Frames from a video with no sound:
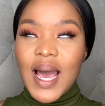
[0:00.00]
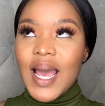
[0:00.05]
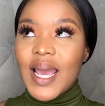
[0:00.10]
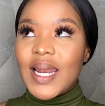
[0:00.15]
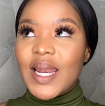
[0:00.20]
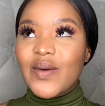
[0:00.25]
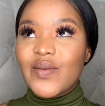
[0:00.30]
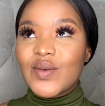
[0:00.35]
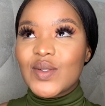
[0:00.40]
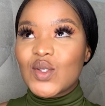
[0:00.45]
I
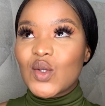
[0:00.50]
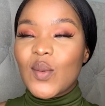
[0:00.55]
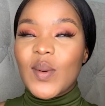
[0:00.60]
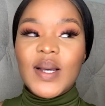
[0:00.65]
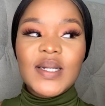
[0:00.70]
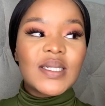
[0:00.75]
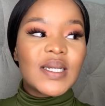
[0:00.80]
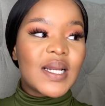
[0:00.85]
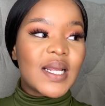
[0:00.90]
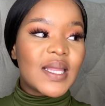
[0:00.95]
love it so
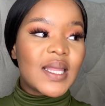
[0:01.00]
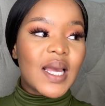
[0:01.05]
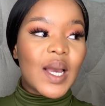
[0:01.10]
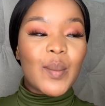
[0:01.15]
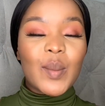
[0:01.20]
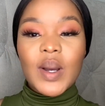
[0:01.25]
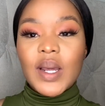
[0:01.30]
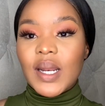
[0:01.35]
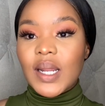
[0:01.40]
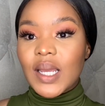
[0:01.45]
much, and I think
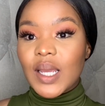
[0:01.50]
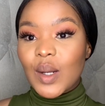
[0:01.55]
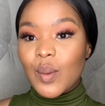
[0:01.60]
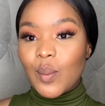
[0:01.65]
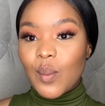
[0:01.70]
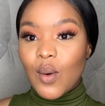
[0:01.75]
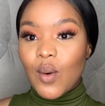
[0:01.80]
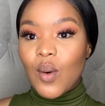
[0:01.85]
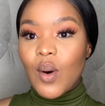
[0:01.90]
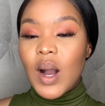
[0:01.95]
I'm gonna get
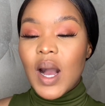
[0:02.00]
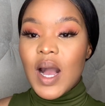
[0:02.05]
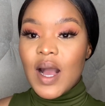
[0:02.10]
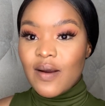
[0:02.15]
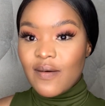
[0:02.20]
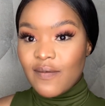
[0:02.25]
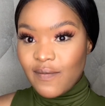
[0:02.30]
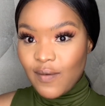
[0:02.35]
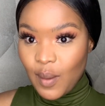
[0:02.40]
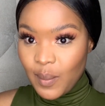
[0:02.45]
more
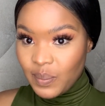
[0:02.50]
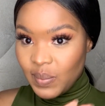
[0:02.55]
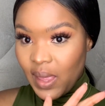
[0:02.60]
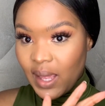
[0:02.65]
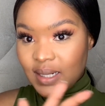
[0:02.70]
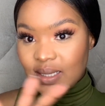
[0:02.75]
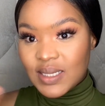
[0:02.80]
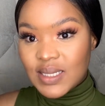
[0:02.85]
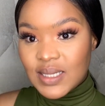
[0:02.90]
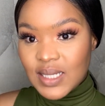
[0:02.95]
from
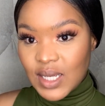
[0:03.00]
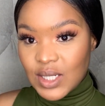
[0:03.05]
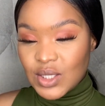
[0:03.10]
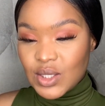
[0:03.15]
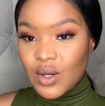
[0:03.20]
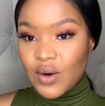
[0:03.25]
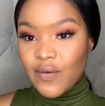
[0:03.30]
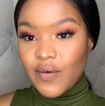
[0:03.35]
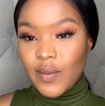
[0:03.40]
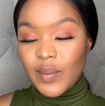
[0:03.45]
that
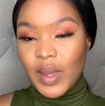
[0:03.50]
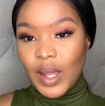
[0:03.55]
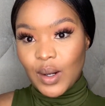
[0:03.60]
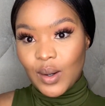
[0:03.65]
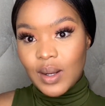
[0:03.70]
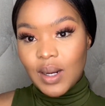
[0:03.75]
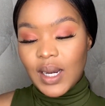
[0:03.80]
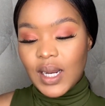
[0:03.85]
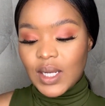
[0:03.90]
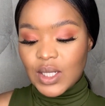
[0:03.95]
section or from that
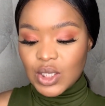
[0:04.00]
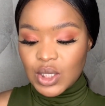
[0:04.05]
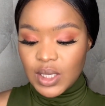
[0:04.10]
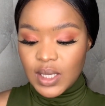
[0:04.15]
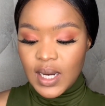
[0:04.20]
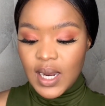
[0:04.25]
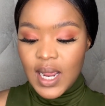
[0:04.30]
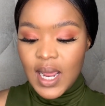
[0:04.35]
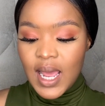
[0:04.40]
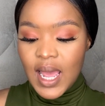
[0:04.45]

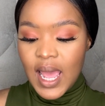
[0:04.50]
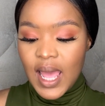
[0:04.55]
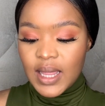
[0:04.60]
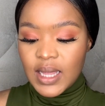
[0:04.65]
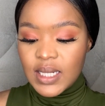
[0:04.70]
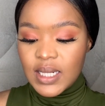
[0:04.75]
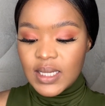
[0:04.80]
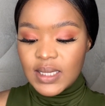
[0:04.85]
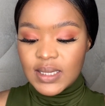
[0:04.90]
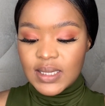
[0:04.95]
collection. And
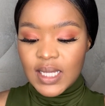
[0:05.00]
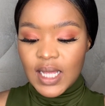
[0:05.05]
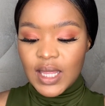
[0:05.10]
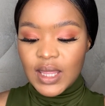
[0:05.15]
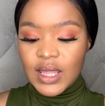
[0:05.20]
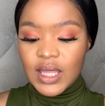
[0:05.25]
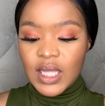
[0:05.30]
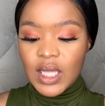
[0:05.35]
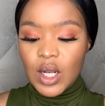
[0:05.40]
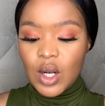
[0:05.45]
it is
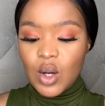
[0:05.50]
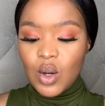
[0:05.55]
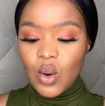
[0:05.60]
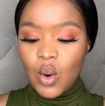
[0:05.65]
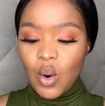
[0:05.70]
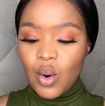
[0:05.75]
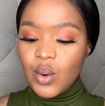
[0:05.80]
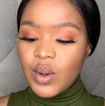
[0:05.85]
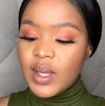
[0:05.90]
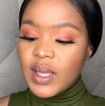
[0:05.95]
the
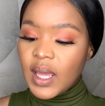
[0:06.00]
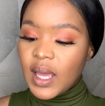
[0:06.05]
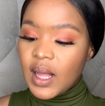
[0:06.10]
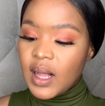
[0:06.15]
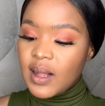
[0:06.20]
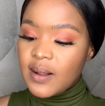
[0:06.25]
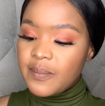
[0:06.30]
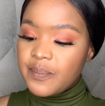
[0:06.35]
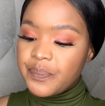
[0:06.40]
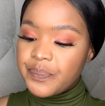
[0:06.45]

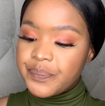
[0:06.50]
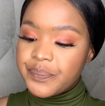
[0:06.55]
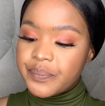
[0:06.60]
Loreal